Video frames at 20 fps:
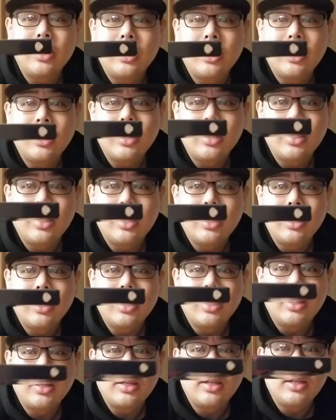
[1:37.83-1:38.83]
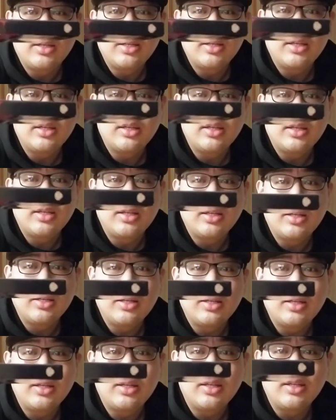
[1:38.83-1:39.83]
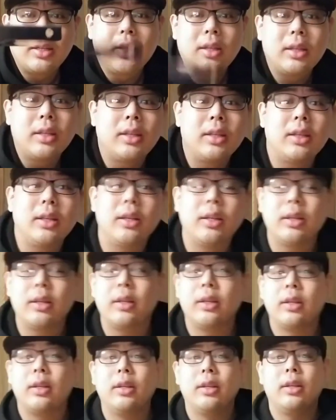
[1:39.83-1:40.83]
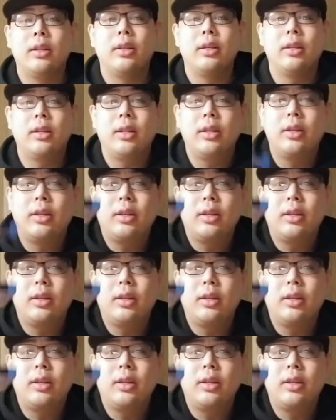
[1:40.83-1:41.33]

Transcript: (no one is talking)